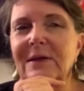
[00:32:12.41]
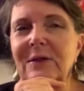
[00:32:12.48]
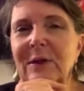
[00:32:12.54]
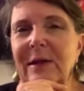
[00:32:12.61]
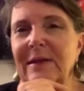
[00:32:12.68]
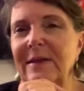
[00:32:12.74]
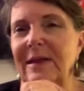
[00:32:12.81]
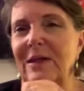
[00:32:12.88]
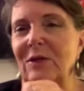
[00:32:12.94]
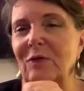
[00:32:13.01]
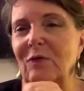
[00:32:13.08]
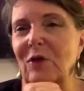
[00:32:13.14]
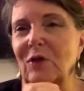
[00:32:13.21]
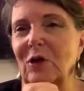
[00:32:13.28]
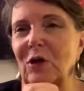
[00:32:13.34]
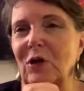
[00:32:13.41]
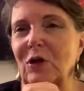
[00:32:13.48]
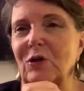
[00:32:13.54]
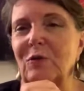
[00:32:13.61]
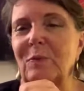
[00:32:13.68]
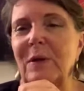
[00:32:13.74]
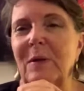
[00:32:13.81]
So I think you've got a
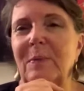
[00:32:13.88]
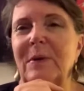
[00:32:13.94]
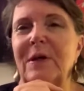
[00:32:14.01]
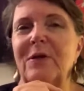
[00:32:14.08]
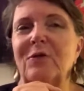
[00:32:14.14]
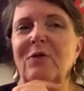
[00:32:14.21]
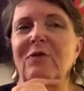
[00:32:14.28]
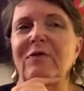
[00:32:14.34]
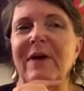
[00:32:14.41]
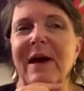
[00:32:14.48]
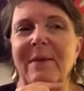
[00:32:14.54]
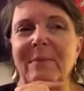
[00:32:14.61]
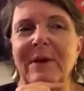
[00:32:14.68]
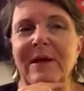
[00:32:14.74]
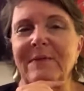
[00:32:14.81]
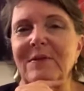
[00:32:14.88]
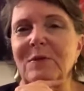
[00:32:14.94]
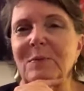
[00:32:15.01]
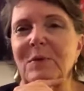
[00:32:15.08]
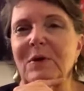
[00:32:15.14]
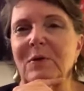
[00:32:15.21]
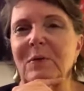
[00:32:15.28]
lot of people in your family in the
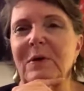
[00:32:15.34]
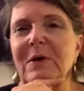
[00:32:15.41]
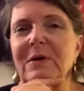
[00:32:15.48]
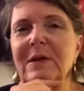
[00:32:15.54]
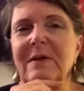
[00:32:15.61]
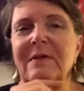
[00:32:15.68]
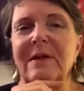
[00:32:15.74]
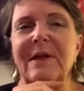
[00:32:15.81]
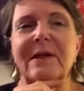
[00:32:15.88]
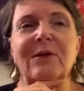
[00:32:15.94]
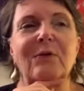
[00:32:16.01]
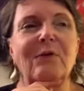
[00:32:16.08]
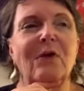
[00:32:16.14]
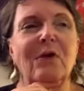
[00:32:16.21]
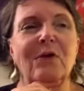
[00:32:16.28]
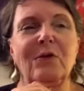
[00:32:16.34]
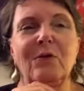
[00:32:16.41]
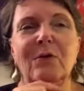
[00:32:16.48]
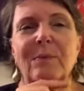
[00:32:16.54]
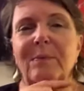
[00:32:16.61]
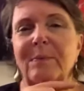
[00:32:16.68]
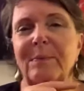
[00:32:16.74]
spirit world. I think you've got
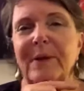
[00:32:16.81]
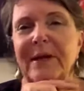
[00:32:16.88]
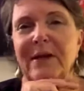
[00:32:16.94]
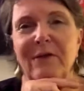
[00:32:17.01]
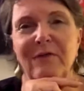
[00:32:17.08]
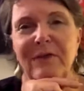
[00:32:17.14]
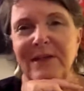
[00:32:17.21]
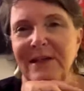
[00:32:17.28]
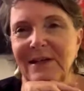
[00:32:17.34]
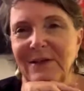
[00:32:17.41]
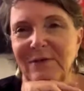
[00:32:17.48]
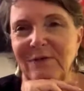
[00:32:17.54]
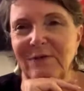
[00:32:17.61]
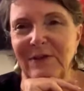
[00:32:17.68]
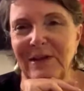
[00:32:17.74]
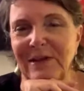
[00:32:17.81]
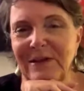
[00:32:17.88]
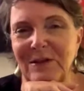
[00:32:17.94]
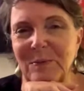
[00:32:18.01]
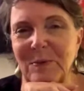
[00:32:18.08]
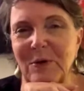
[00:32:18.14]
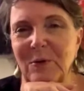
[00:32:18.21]
your beloved in the in
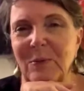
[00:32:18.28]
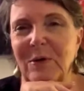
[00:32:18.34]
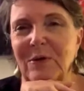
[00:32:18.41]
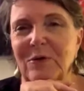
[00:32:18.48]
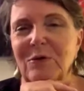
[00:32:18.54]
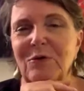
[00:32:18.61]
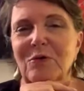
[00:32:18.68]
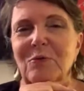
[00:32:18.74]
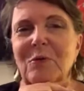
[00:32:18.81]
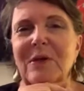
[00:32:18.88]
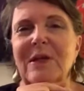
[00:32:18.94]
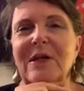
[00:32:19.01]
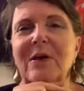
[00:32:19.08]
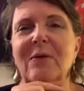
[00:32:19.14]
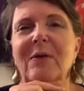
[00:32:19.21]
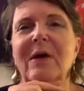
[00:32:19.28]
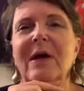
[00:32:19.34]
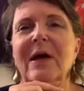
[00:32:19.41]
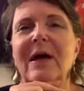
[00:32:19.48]
the spirit world who's with you.